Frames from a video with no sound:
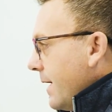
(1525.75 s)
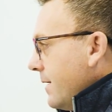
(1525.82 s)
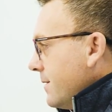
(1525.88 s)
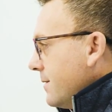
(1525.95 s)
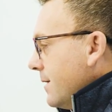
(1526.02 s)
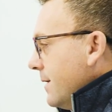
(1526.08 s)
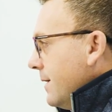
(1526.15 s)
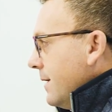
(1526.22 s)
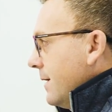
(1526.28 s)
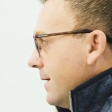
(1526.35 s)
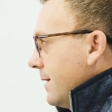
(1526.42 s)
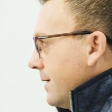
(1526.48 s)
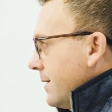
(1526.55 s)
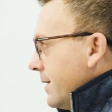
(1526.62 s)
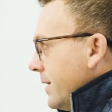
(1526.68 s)
And and
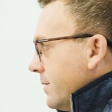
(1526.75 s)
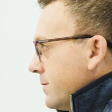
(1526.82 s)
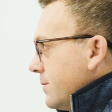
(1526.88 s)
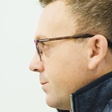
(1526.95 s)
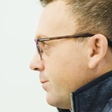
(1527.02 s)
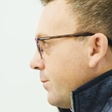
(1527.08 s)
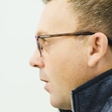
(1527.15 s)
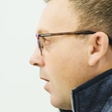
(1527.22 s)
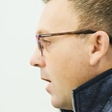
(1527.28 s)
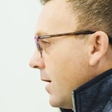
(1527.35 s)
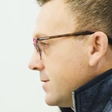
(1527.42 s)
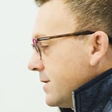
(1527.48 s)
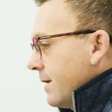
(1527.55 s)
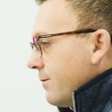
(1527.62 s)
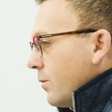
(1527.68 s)
you know
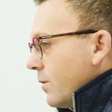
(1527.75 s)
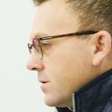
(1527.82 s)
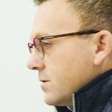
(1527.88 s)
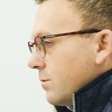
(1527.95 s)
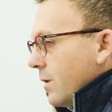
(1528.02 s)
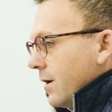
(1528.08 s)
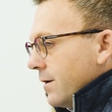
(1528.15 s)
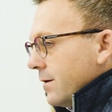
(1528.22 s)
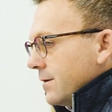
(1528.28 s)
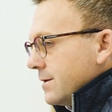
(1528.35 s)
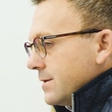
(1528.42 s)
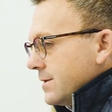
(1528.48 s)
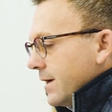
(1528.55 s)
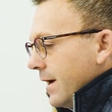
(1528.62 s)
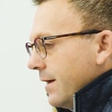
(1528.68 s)
pausing every once in a while and
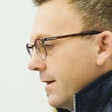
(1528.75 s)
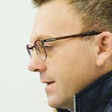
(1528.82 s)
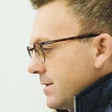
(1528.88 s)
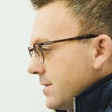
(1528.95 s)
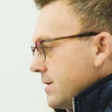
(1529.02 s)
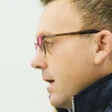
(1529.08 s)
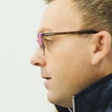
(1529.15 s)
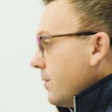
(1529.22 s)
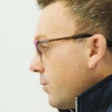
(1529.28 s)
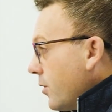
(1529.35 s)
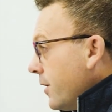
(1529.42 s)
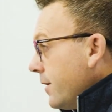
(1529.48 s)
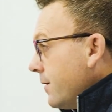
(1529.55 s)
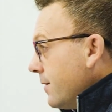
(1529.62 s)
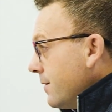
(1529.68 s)
to say, hey, let's celebrate.